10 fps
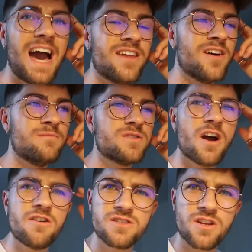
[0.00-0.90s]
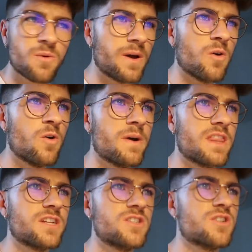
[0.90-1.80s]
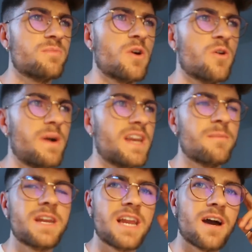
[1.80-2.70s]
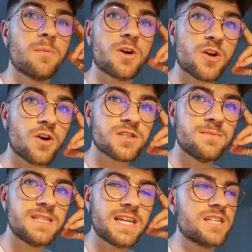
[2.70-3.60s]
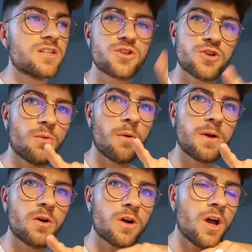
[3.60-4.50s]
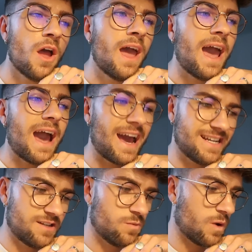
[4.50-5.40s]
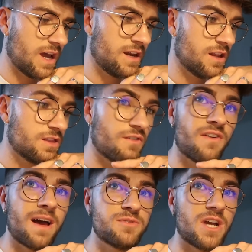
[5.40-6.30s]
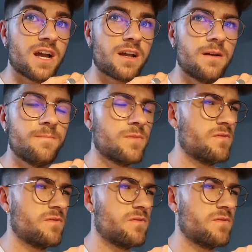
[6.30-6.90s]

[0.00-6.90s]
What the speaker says: and Zara's on her way home. I think she should be home any minute now. I'm going to cook some dinner, so I'll show you what we cook as and when. The flapjack.